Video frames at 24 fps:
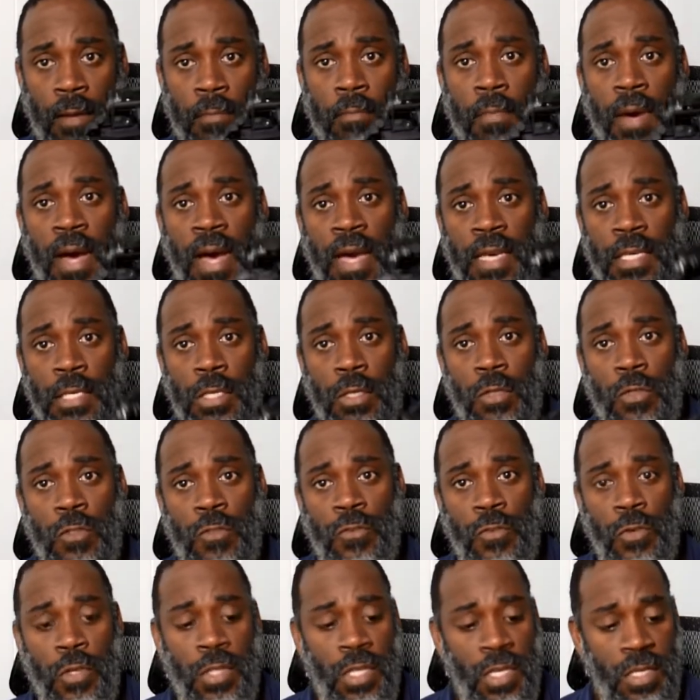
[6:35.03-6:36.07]
my use
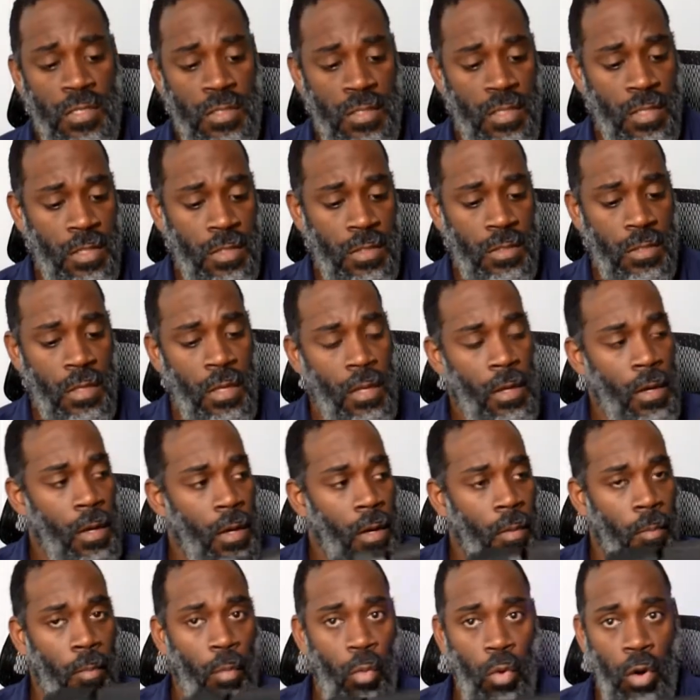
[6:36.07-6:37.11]
for this is
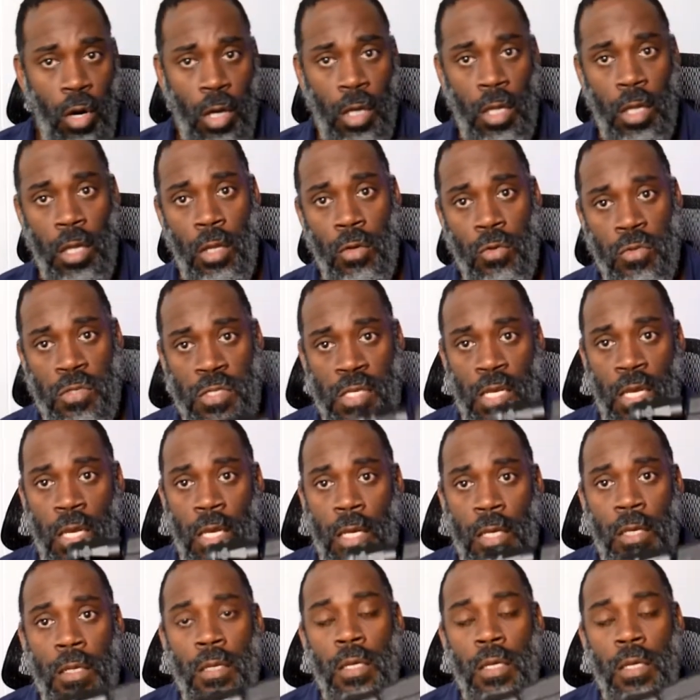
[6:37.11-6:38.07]
more close in.